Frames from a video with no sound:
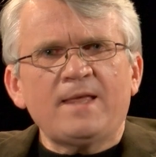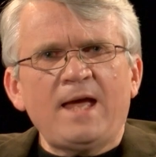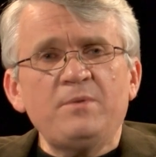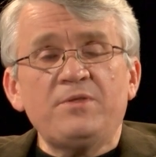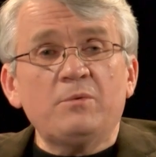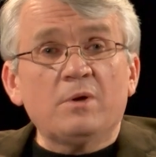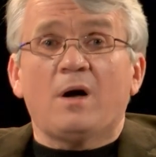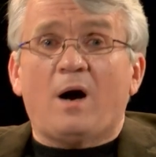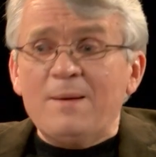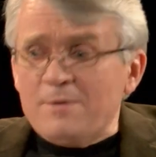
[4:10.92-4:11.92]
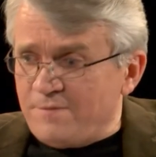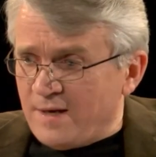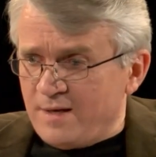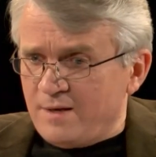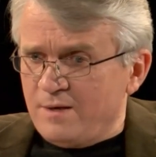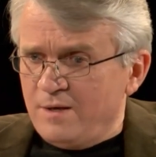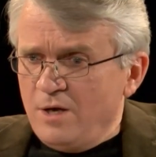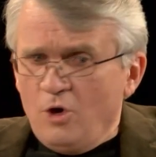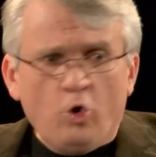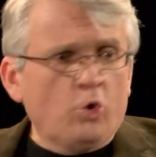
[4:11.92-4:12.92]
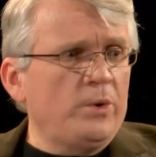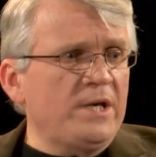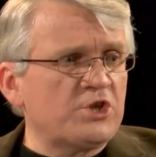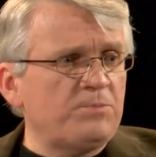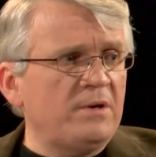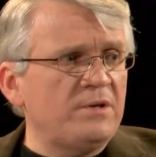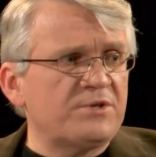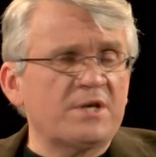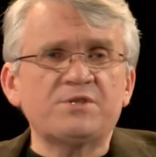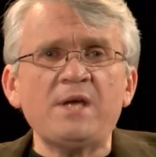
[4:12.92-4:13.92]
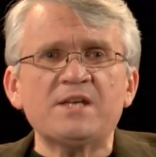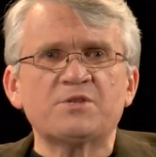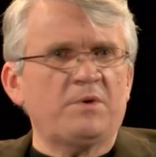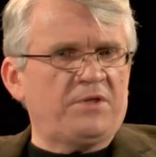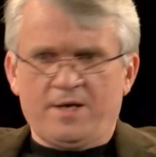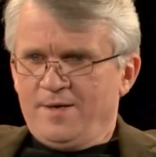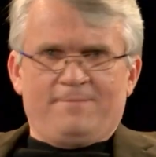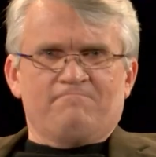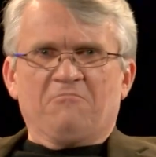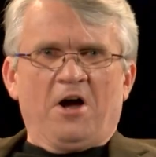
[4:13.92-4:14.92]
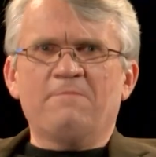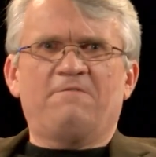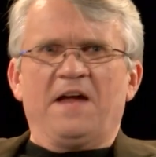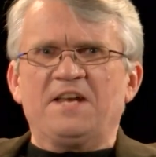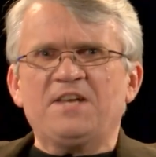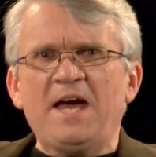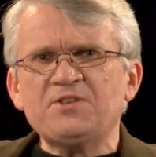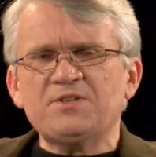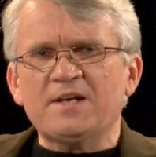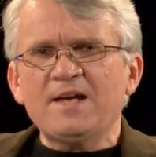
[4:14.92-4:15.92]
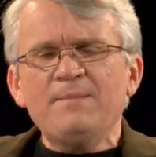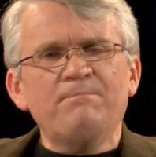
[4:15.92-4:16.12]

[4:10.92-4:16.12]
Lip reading: and we think, well, I'm a failure. Or we experience success and we think, I'm fantastic.